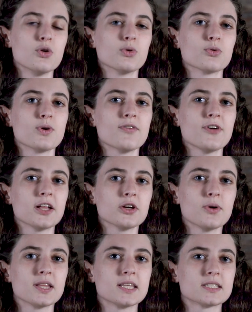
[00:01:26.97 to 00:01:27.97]
When we
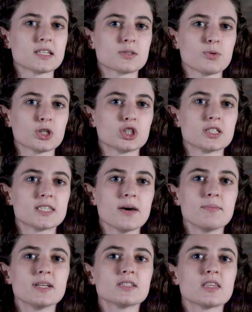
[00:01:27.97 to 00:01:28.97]
evaluate these expressions,
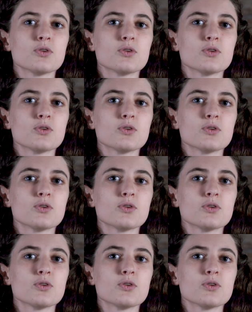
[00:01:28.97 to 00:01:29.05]
that means